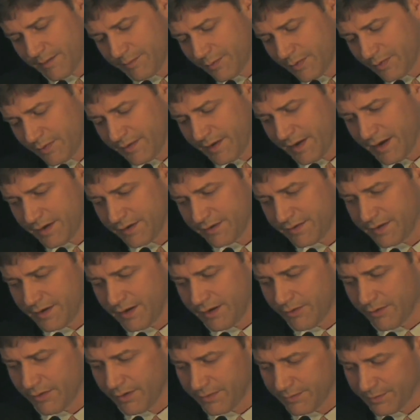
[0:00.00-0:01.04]
percentage
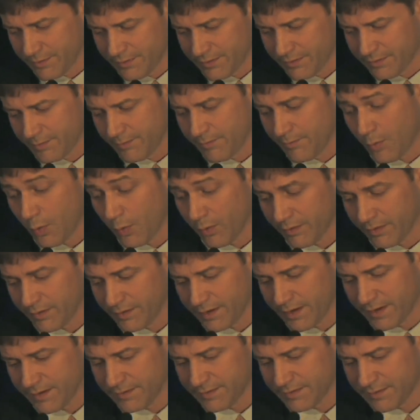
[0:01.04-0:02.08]
decrease was more
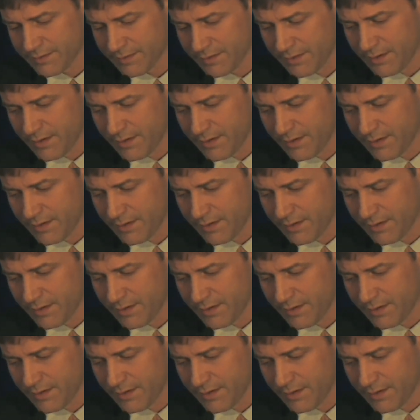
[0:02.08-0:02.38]
than this.